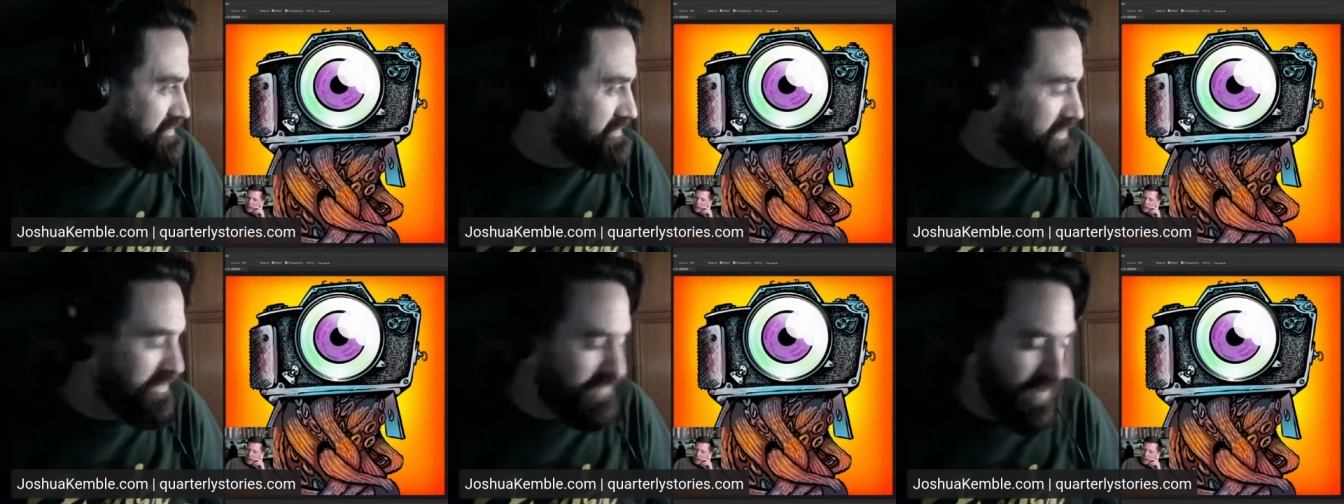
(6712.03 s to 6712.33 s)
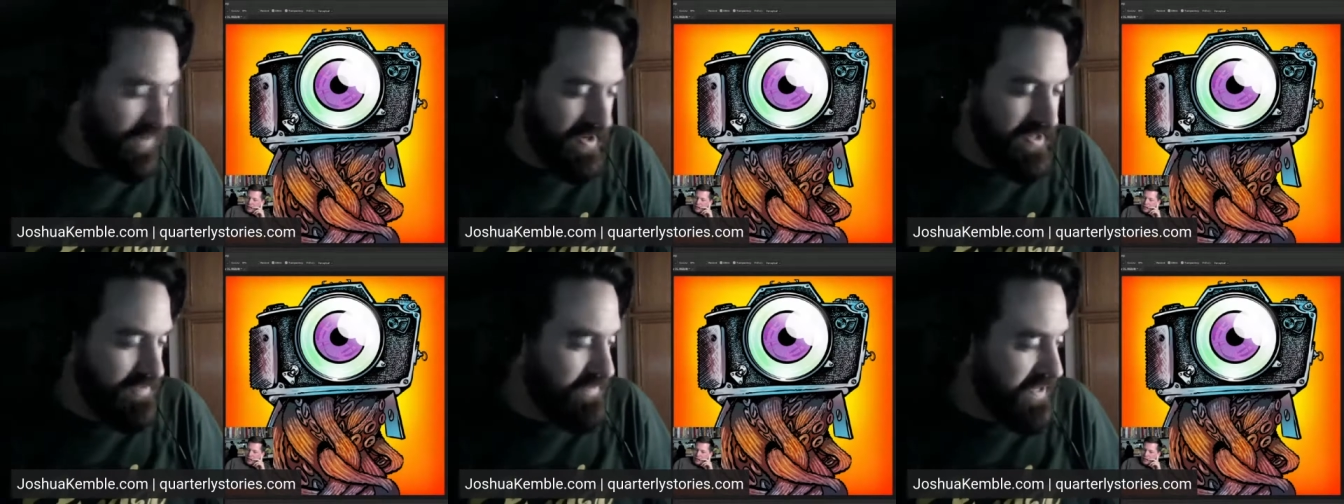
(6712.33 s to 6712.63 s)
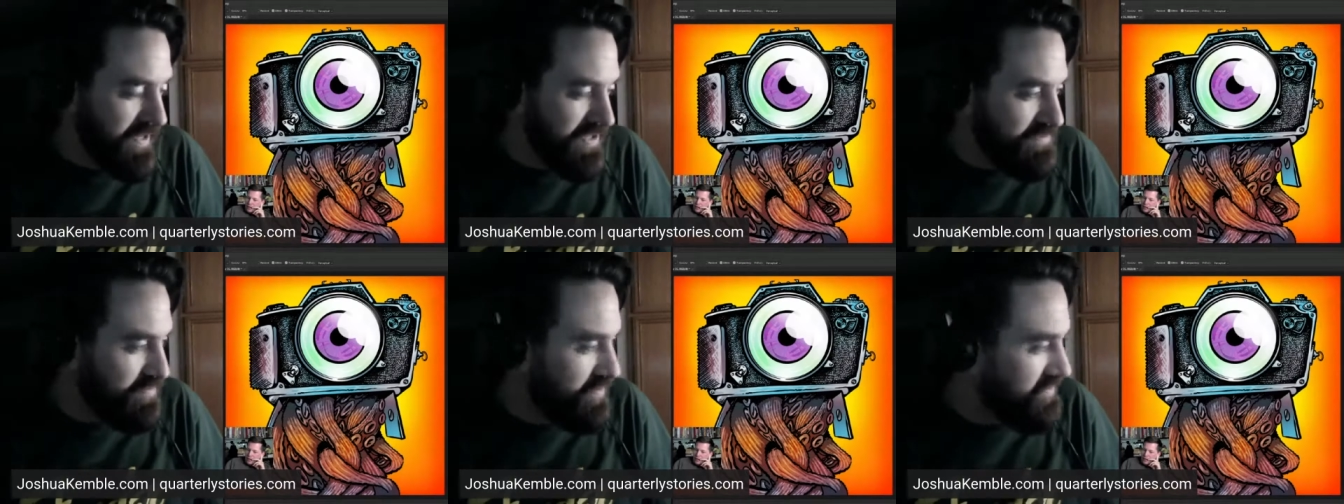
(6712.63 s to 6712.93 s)
one of the
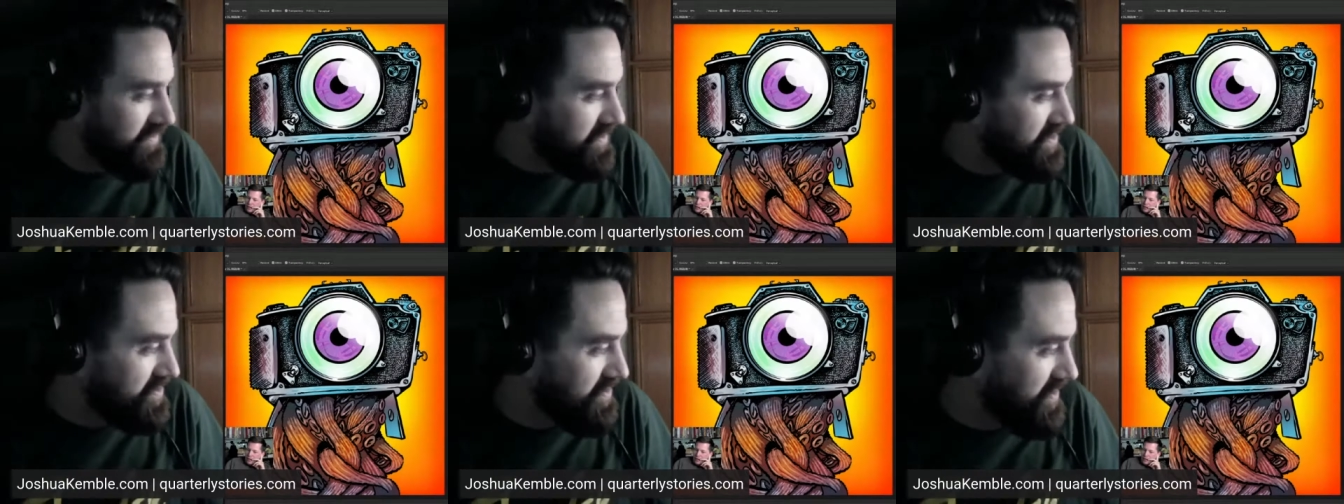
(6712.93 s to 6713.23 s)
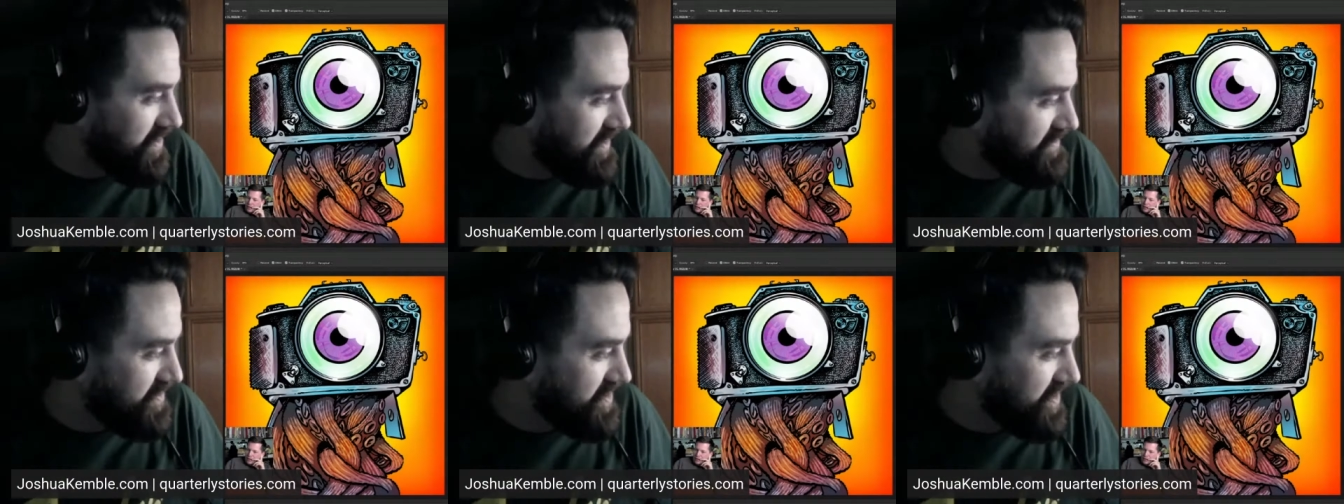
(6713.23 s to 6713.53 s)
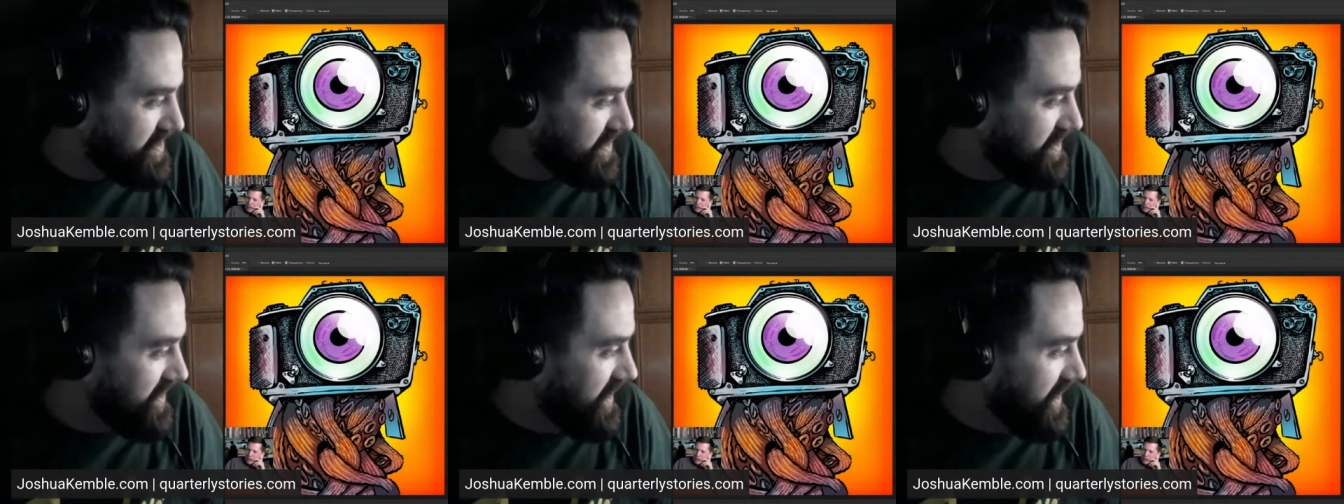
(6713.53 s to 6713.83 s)
best movies you'll ever
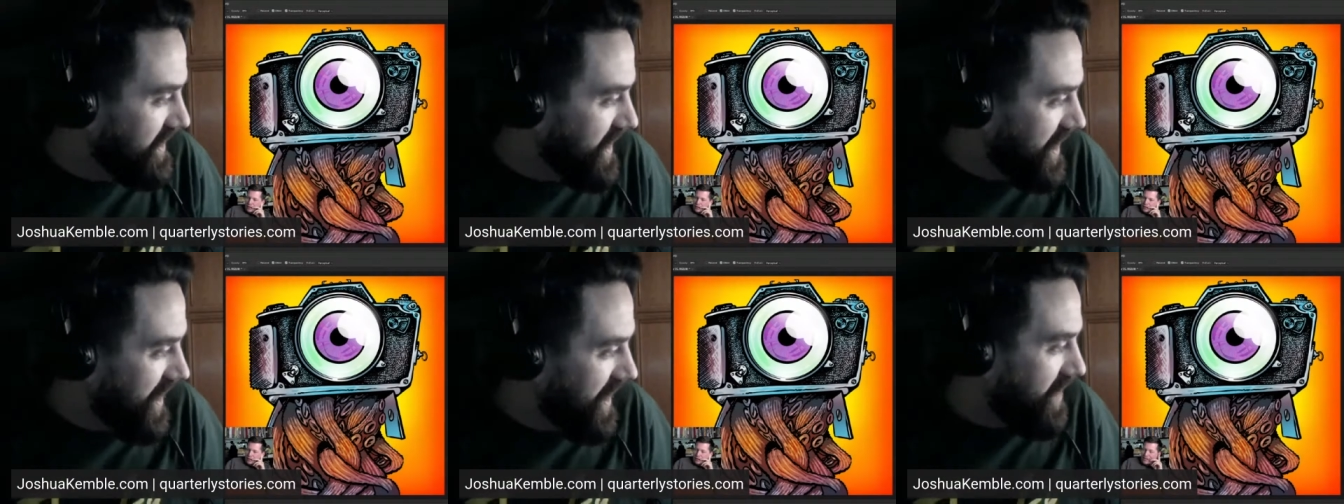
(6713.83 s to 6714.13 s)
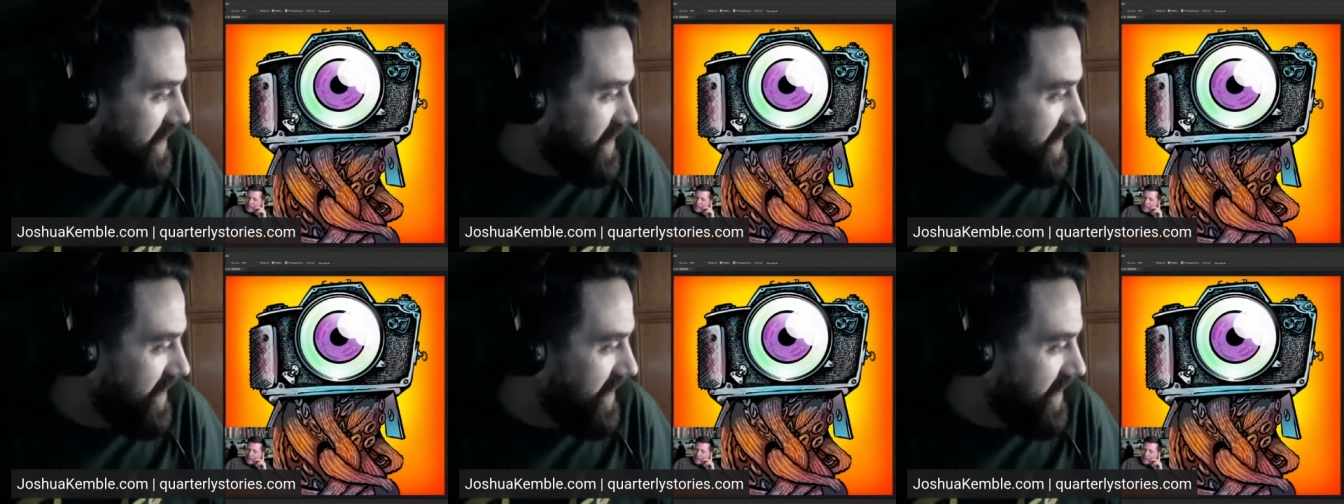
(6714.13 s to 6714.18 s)
see. All right,